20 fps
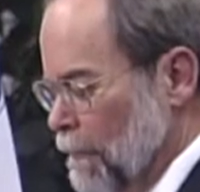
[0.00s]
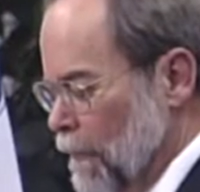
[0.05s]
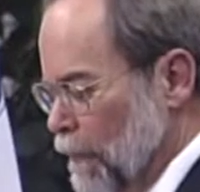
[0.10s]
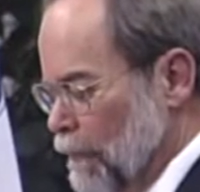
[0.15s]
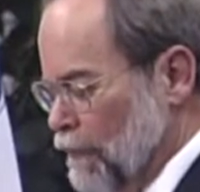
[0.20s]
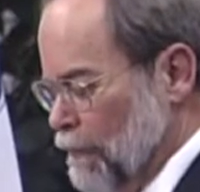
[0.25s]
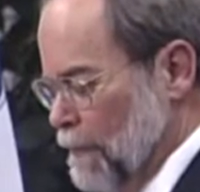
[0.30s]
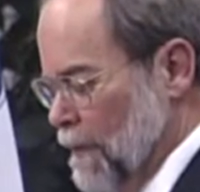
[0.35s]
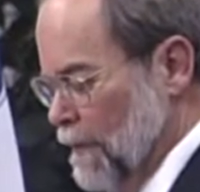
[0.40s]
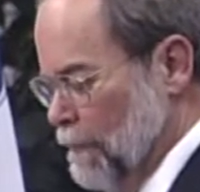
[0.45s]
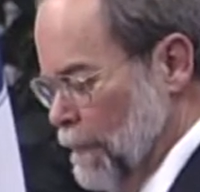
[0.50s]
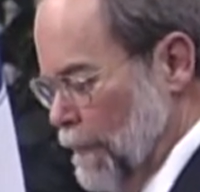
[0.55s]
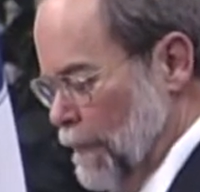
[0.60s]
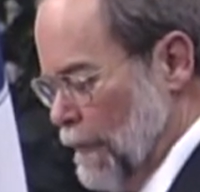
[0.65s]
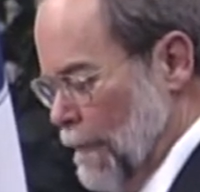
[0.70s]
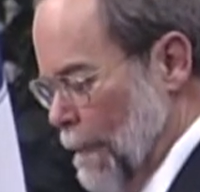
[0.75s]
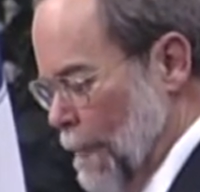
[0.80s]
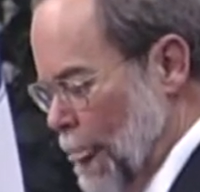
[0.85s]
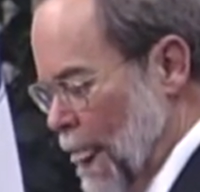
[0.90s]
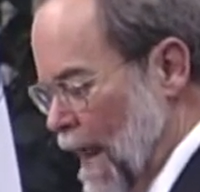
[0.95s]
most
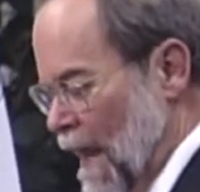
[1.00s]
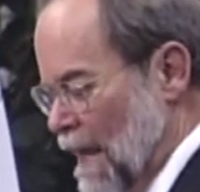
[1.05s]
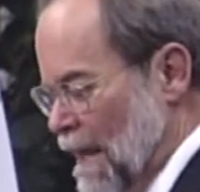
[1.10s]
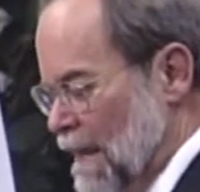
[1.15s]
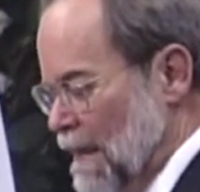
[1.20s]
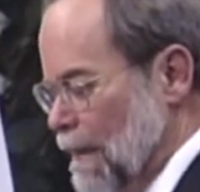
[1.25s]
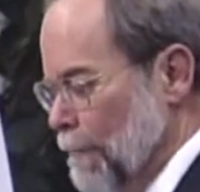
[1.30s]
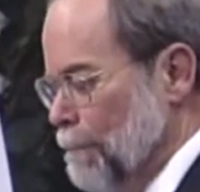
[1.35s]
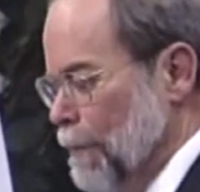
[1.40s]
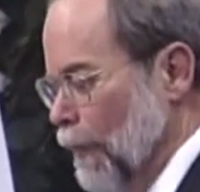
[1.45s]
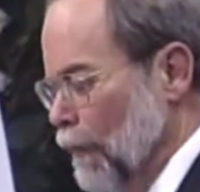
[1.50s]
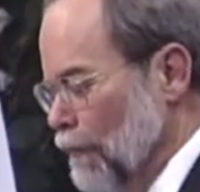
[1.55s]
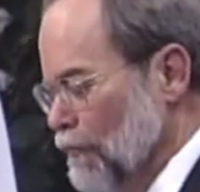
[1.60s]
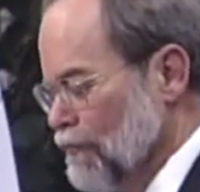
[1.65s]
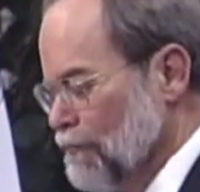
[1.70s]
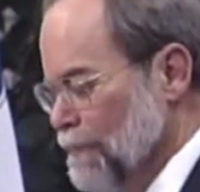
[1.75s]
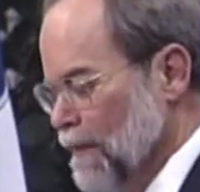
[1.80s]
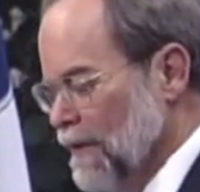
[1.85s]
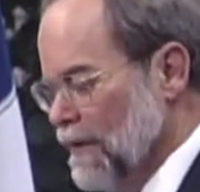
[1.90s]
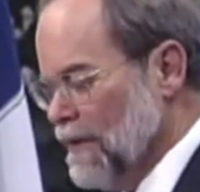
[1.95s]
people. He
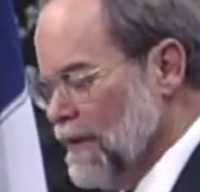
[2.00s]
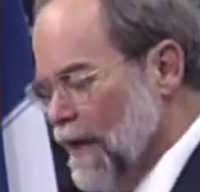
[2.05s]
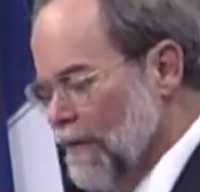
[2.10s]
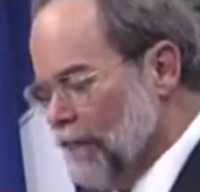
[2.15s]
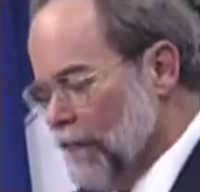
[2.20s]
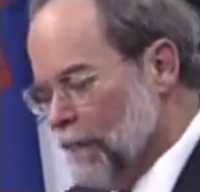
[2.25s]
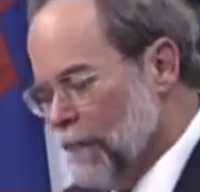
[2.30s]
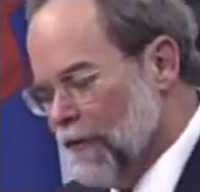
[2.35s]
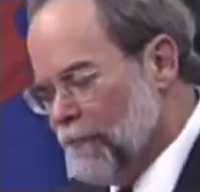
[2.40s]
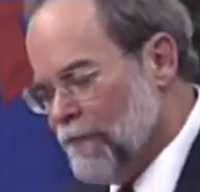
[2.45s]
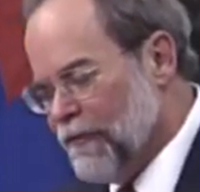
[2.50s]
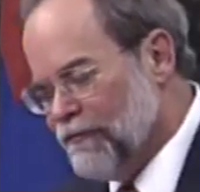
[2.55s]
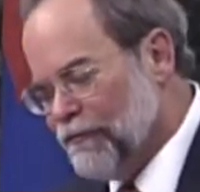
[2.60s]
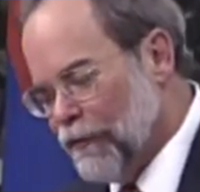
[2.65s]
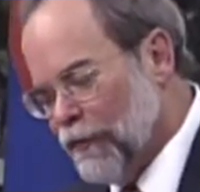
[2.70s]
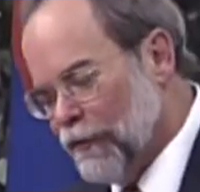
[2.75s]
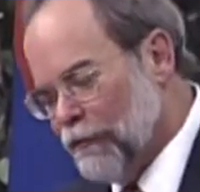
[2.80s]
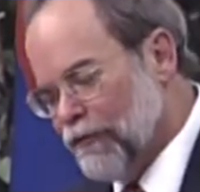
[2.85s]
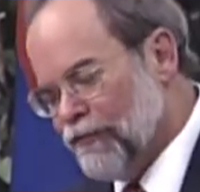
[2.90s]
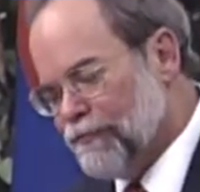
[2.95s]
opposed big government
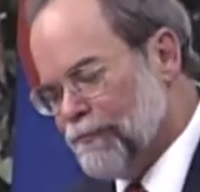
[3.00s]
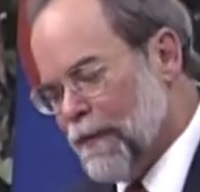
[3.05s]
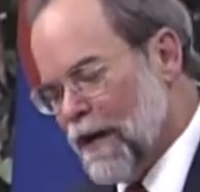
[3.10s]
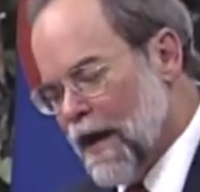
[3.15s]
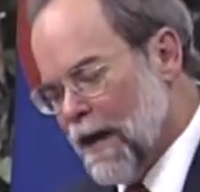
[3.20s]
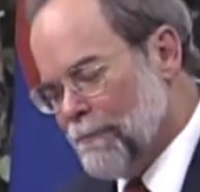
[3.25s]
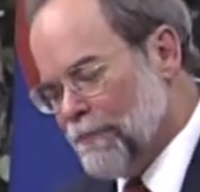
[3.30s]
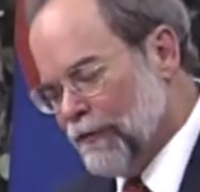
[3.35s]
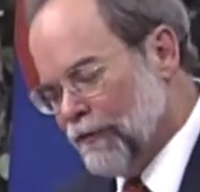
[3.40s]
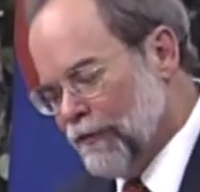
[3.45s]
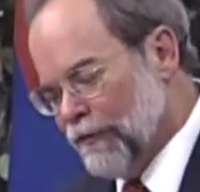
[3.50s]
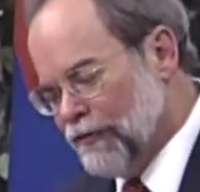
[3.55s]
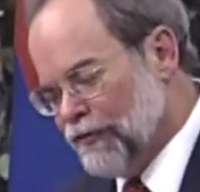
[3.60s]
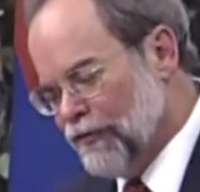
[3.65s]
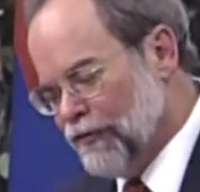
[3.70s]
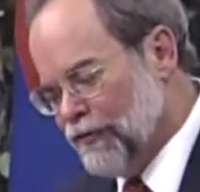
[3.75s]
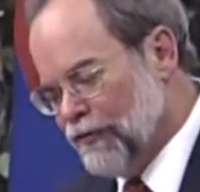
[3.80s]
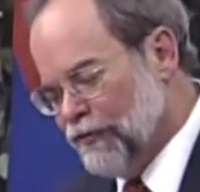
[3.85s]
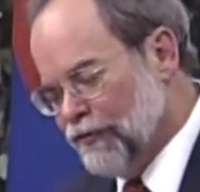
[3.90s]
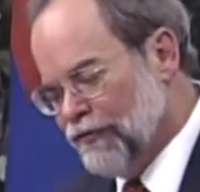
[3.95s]
before it was popular
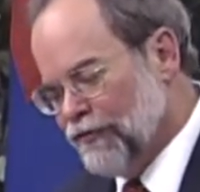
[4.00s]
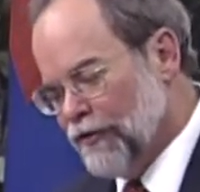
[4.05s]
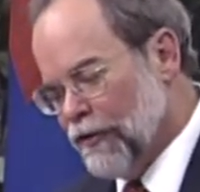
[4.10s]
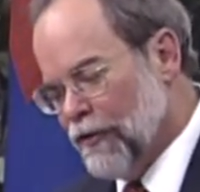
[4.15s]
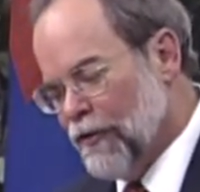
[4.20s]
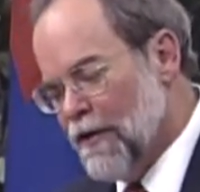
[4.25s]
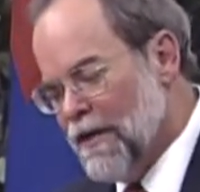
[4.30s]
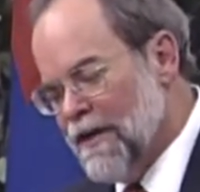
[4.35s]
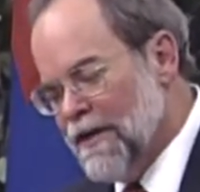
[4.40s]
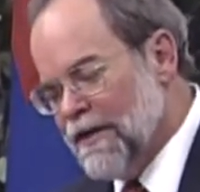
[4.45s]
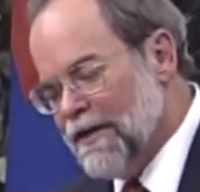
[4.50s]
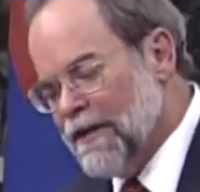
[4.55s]
to do so.